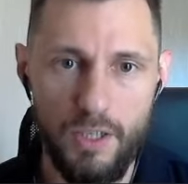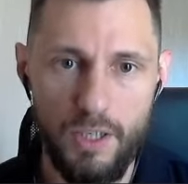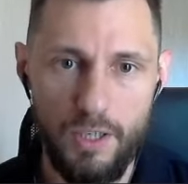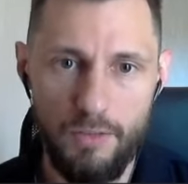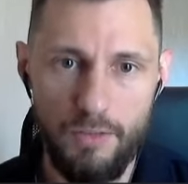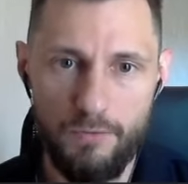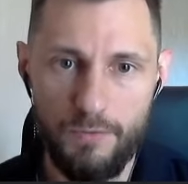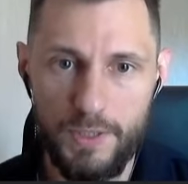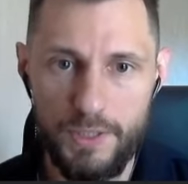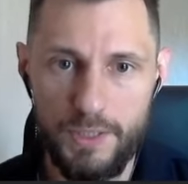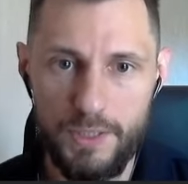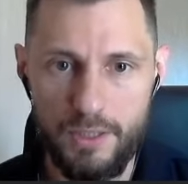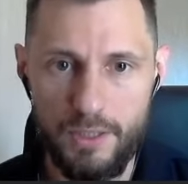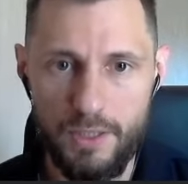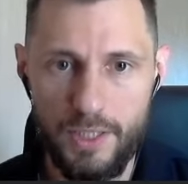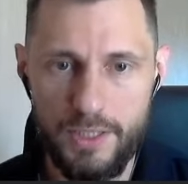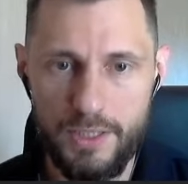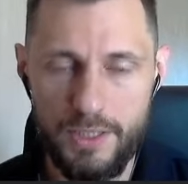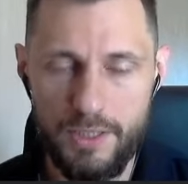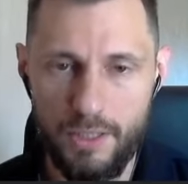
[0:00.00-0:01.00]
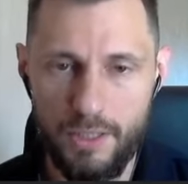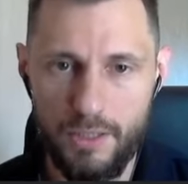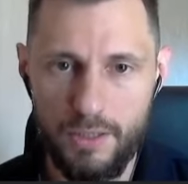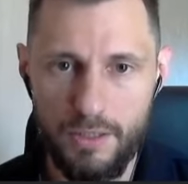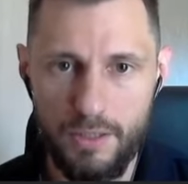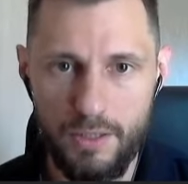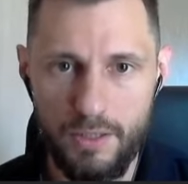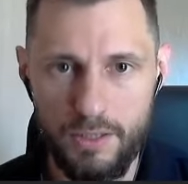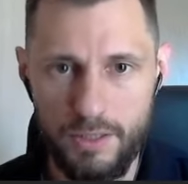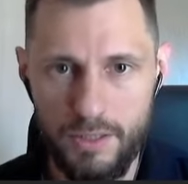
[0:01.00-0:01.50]
If it's less
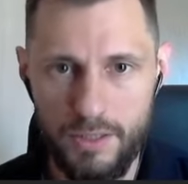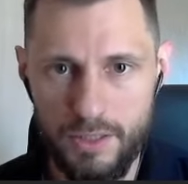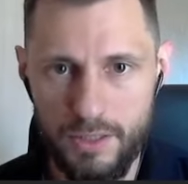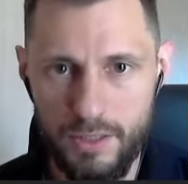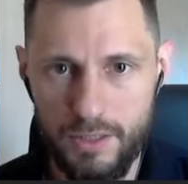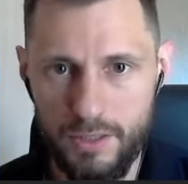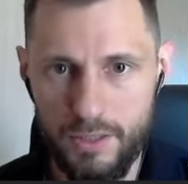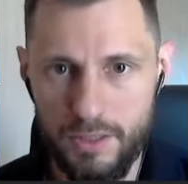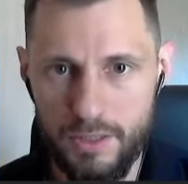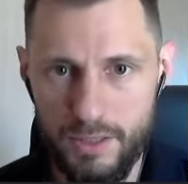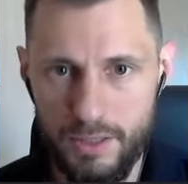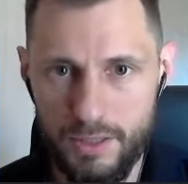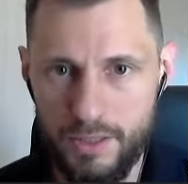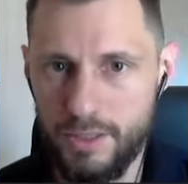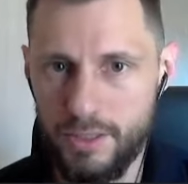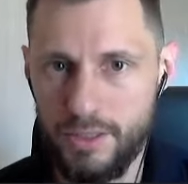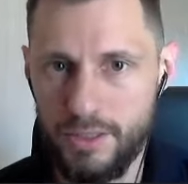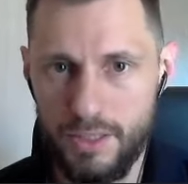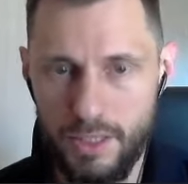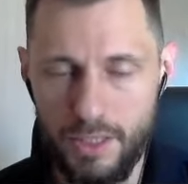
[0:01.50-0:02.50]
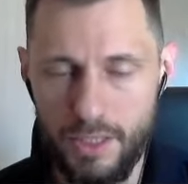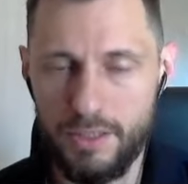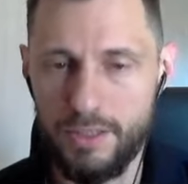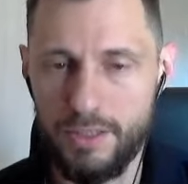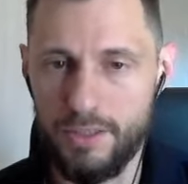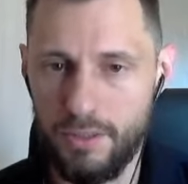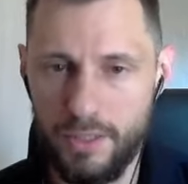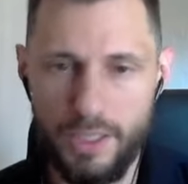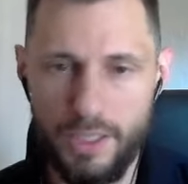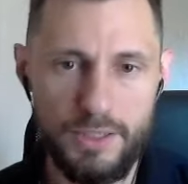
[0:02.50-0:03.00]
than
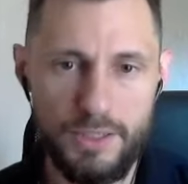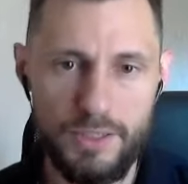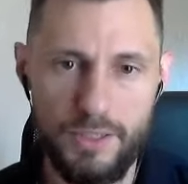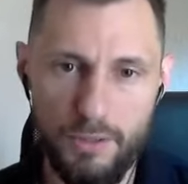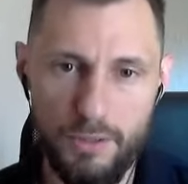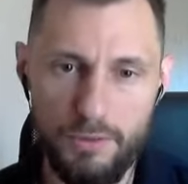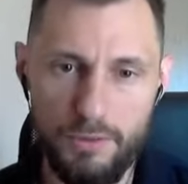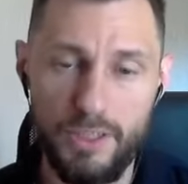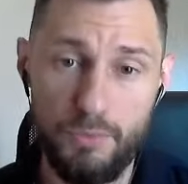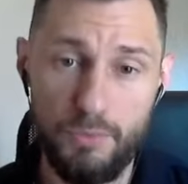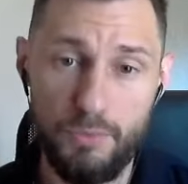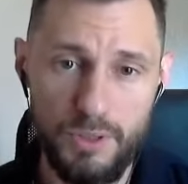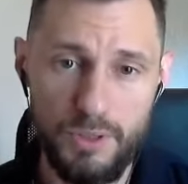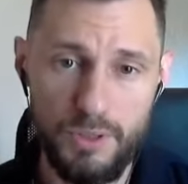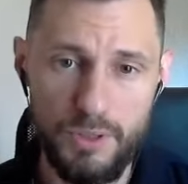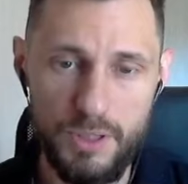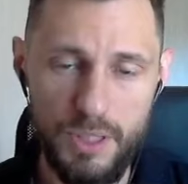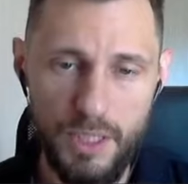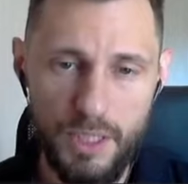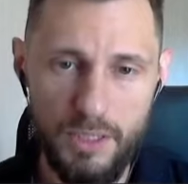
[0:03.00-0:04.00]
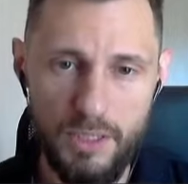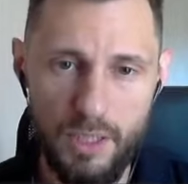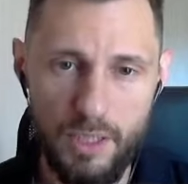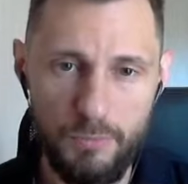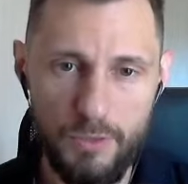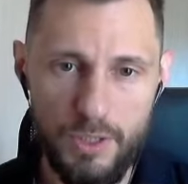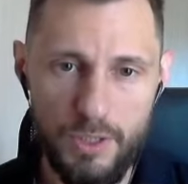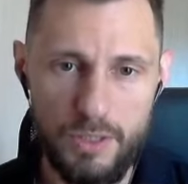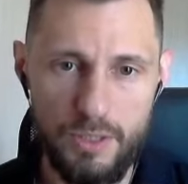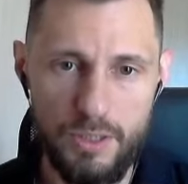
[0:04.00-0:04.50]
6, less than or equal to 6,
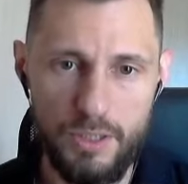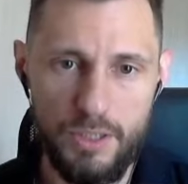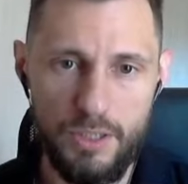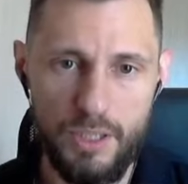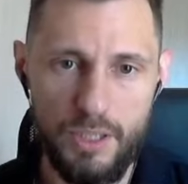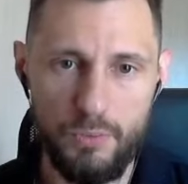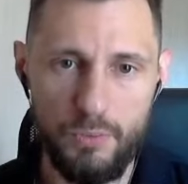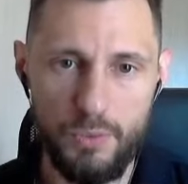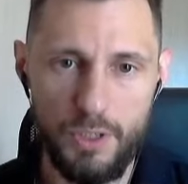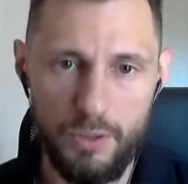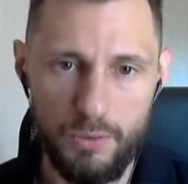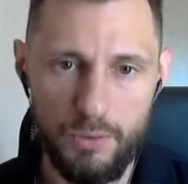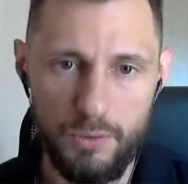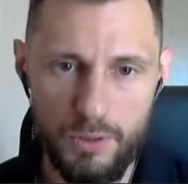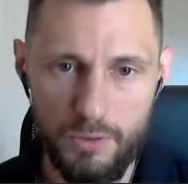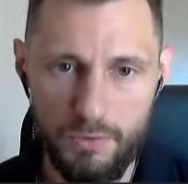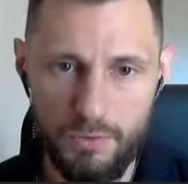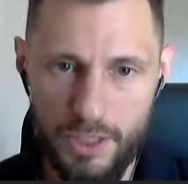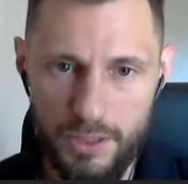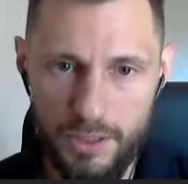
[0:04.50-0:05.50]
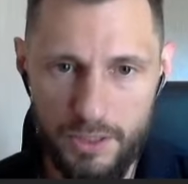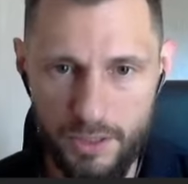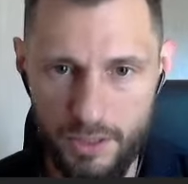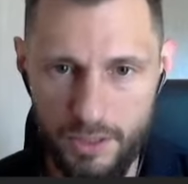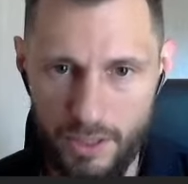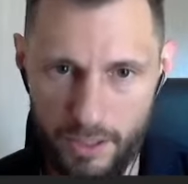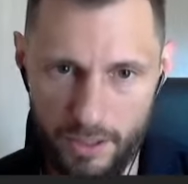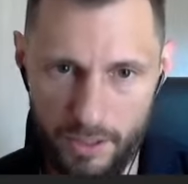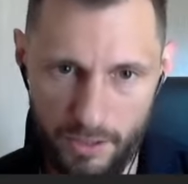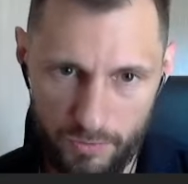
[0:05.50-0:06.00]
obviously, then we go to rating
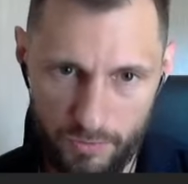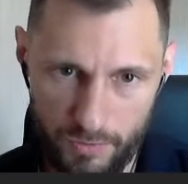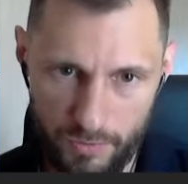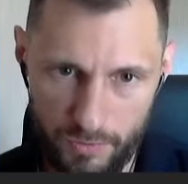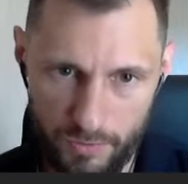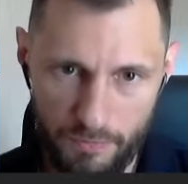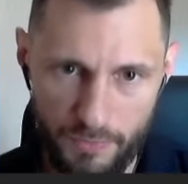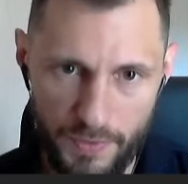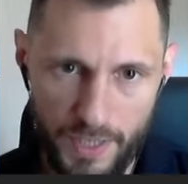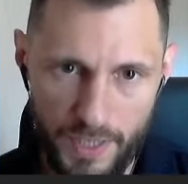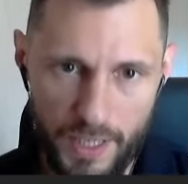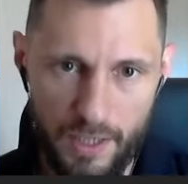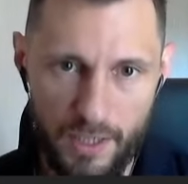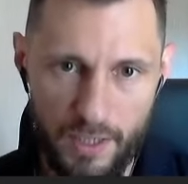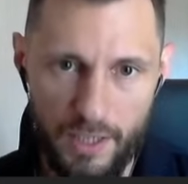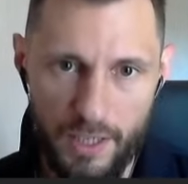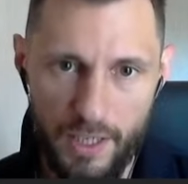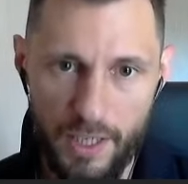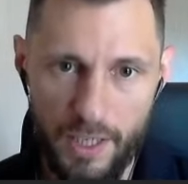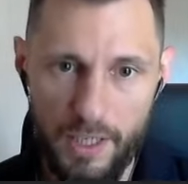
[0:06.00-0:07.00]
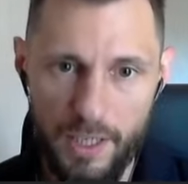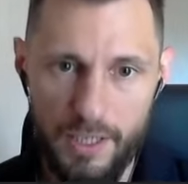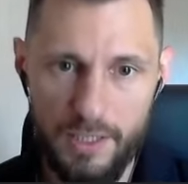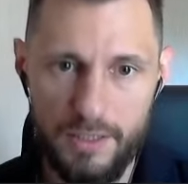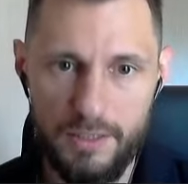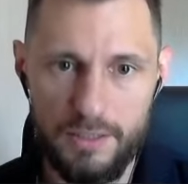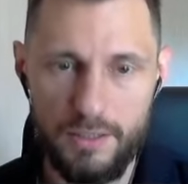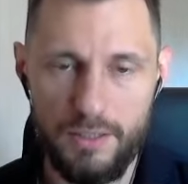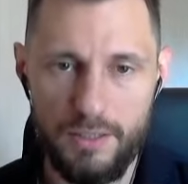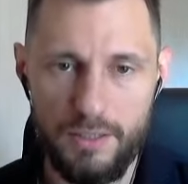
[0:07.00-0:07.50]
negative. And